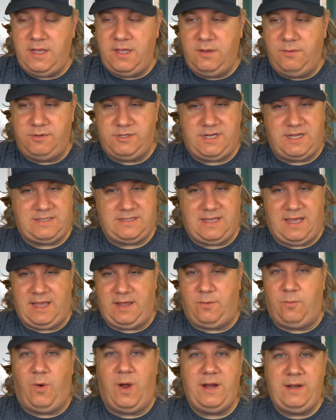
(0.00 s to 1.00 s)
which has
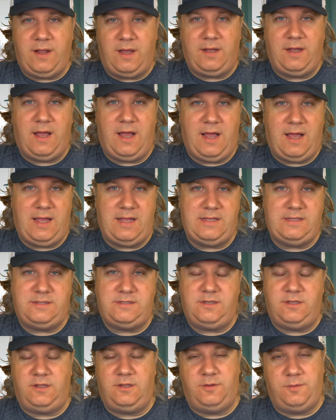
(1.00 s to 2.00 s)
like wind-on guides,
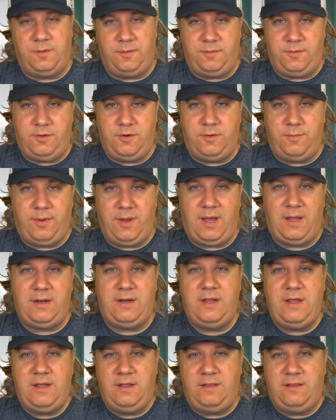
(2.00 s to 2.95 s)
aluminum unibutt,